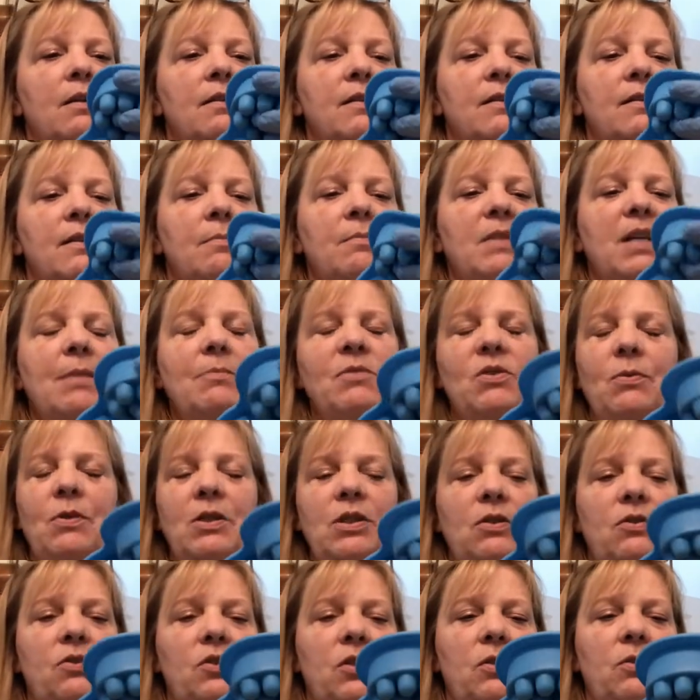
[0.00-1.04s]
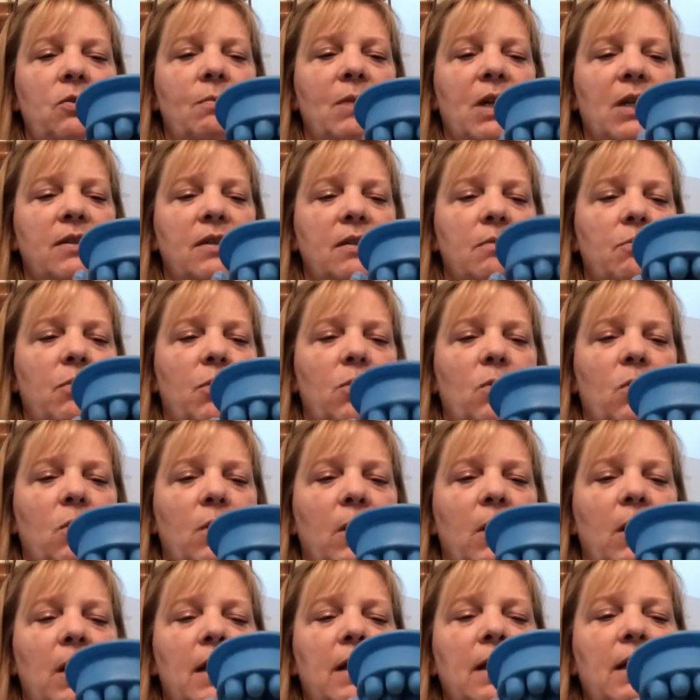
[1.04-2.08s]
sometimes when you do melt and
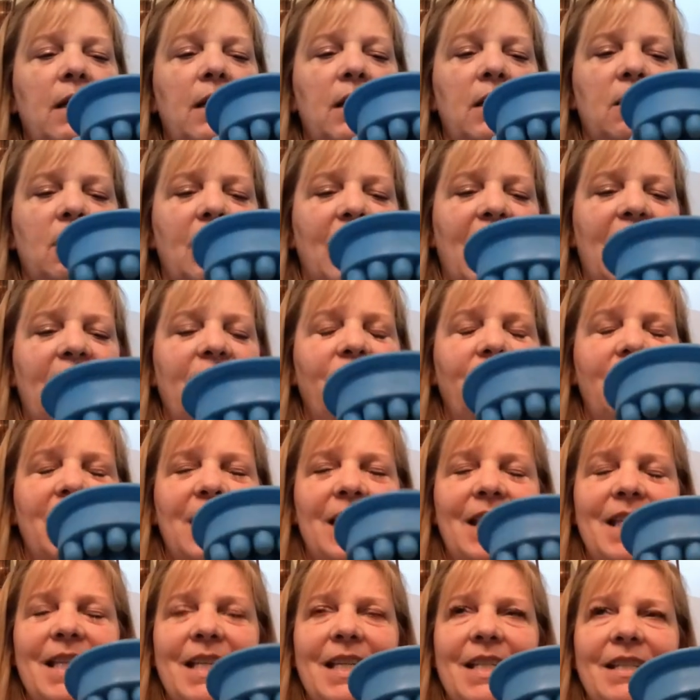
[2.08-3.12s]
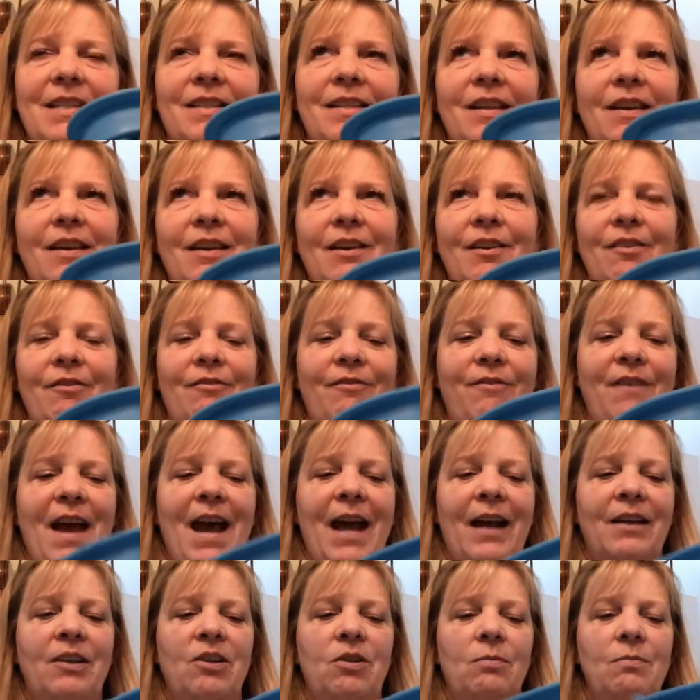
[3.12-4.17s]
pour, you'll kind of get this
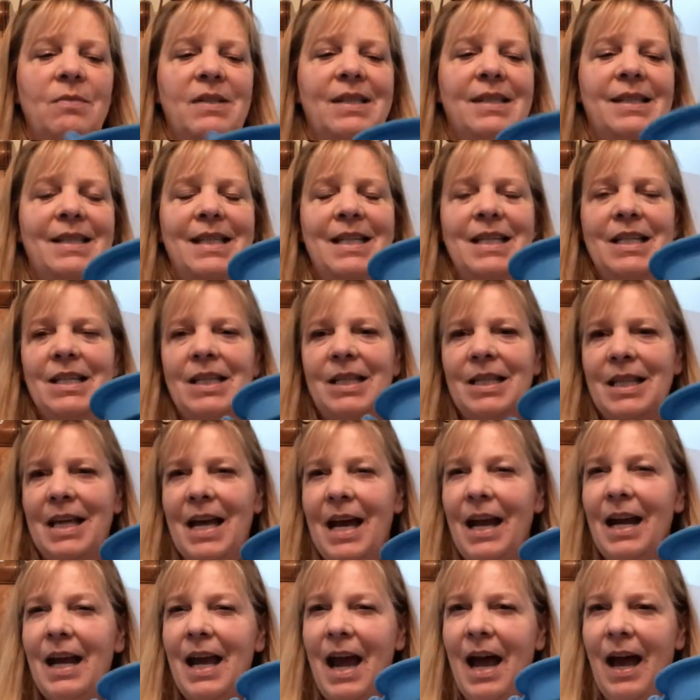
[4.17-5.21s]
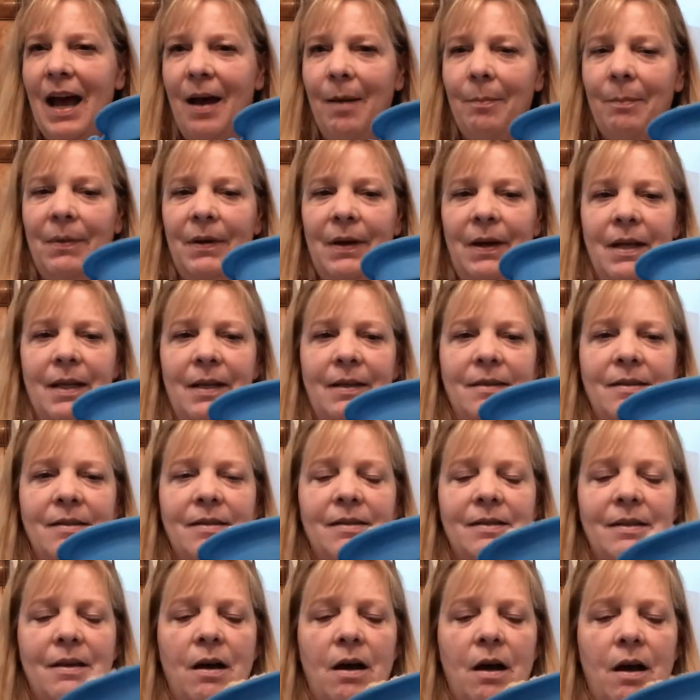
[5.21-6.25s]
vacuum seal that
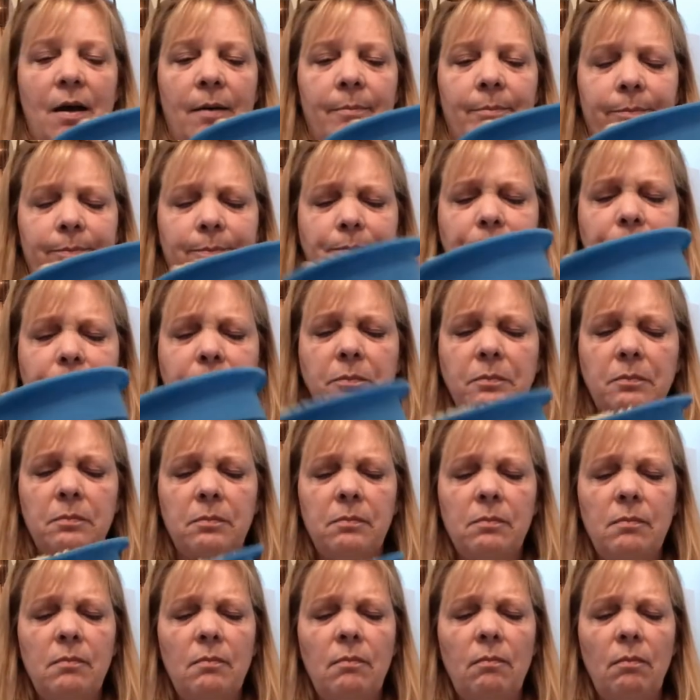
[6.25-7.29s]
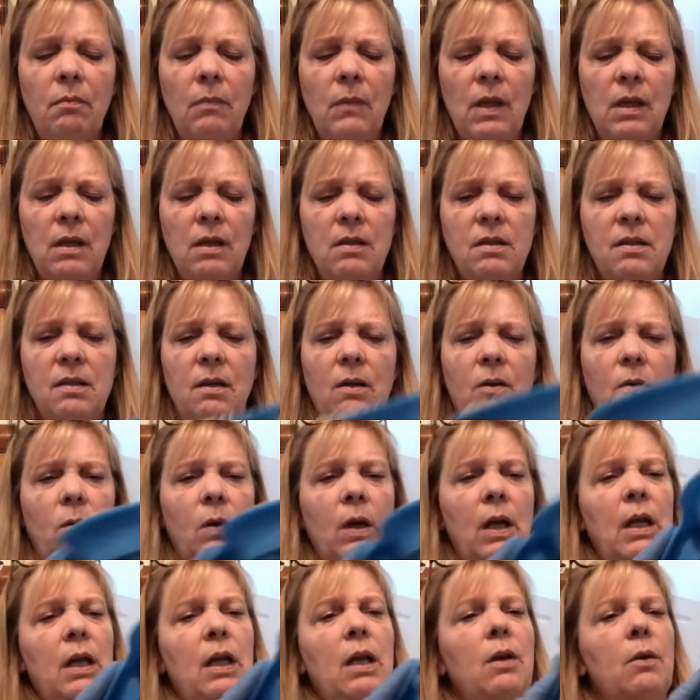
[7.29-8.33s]
happens. Um, so
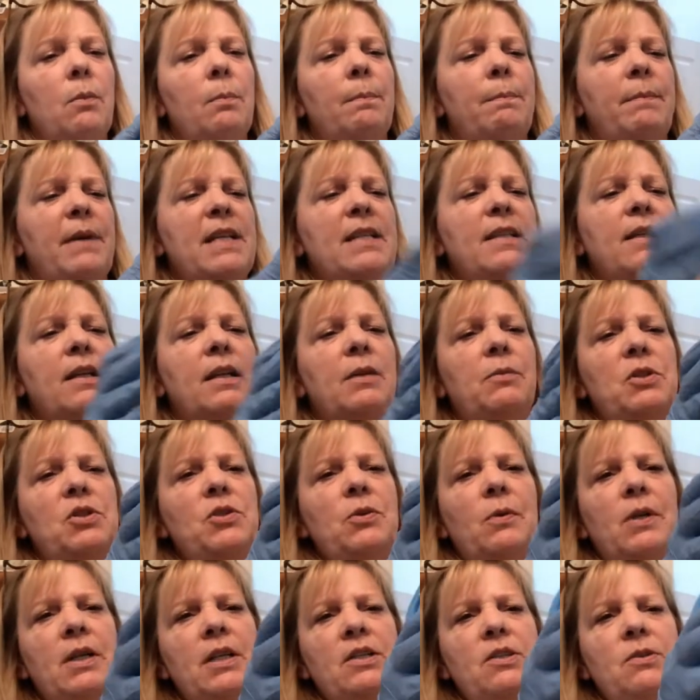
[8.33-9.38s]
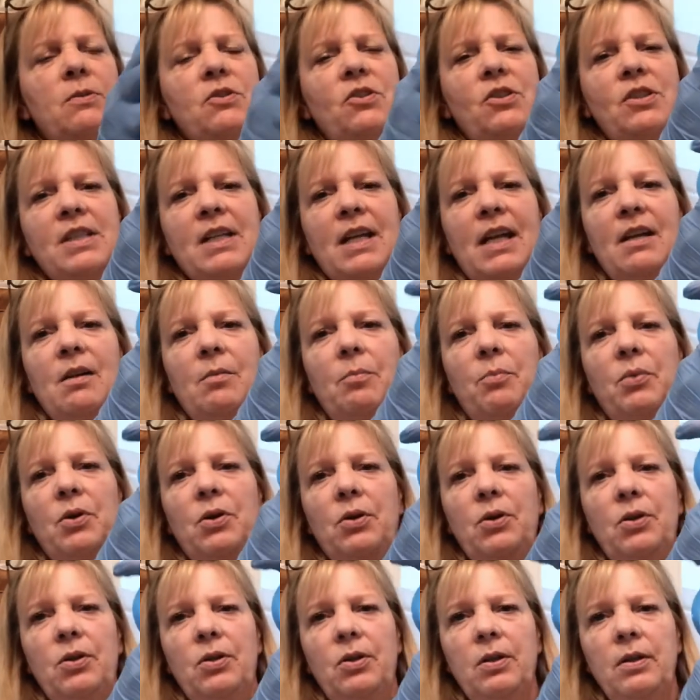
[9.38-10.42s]
basically what you wanna do is just kind of
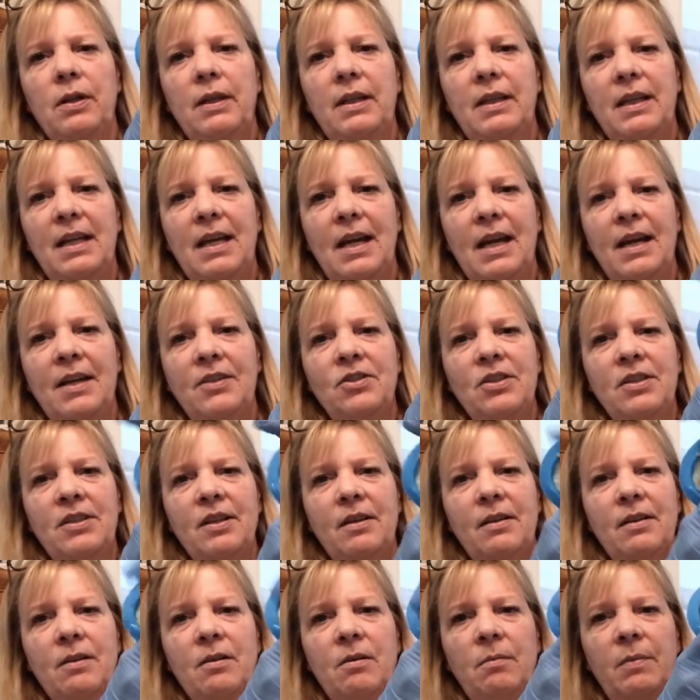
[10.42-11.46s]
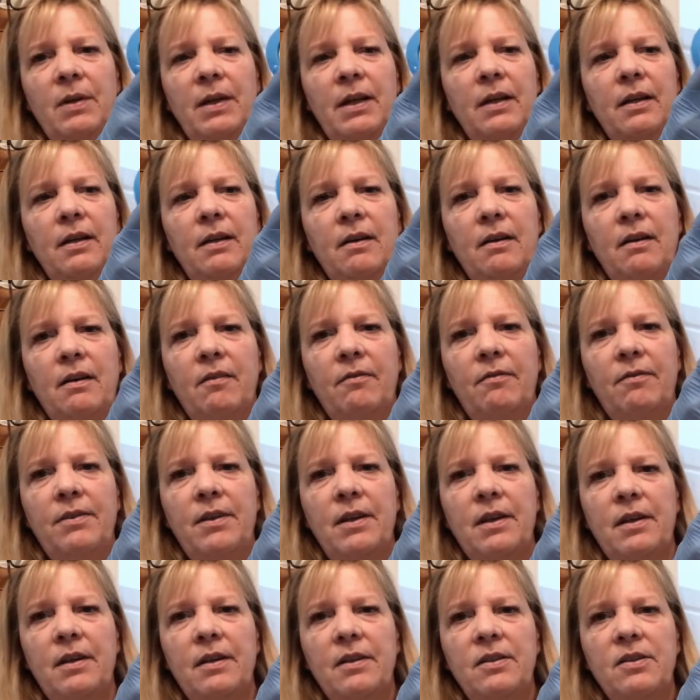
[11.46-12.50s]
pull the edges a little bit of
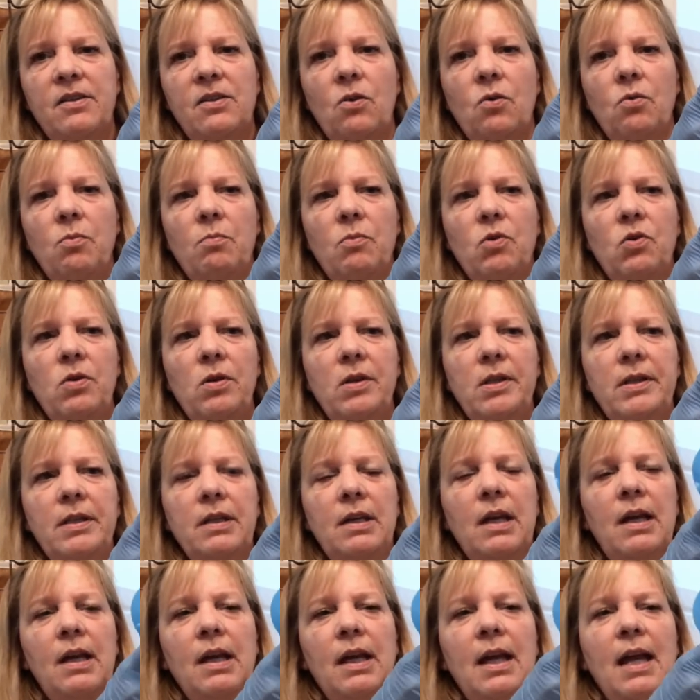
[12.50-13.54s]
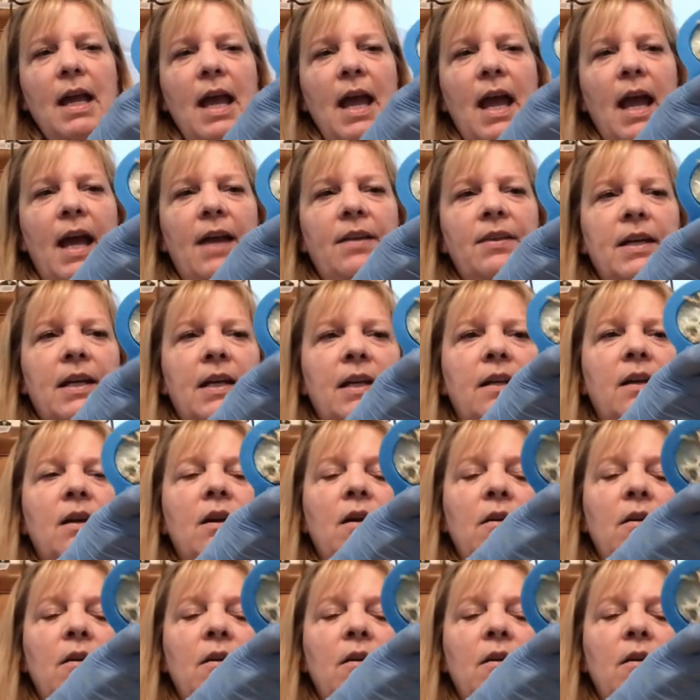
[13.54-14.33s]
the soap mold. And then